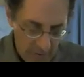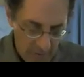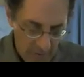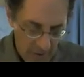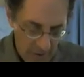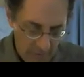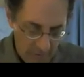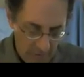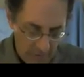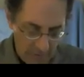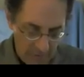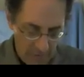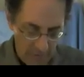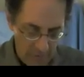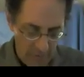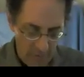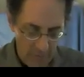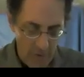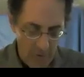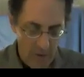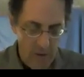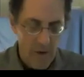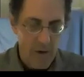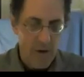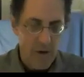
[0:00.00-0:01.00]
The other
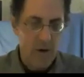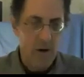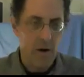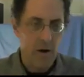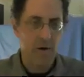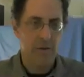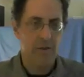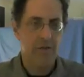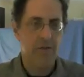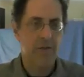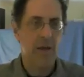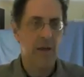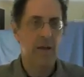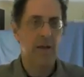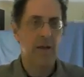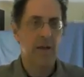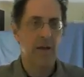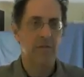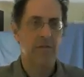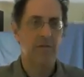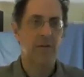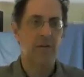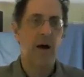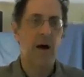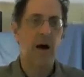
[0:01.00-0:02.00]
2 are theta
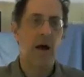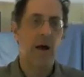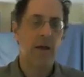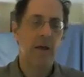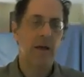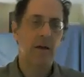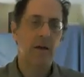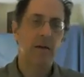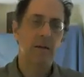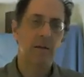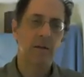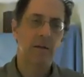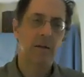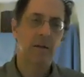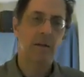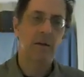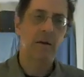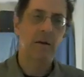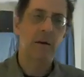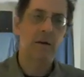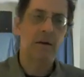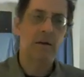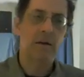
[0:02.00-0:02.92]
and phi, the